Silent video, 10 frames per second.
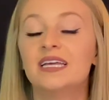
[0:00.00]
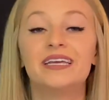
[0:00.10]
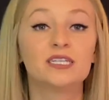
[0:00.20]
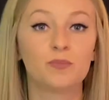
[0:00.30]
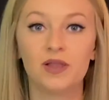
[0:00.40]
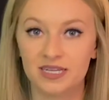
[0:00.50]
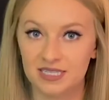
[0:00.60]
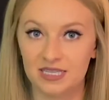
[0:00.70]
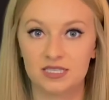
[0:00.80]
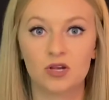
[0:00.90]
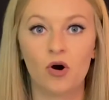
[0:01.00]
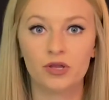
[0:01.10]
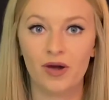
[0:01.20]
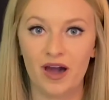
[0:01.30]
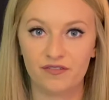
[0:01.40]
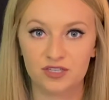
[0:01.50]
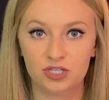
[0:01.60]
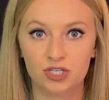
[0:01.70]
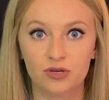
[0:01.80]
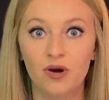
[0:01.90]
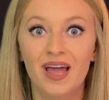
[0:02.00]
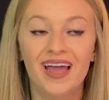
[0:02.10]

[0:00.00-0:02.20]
is plenty. That's all you have to do.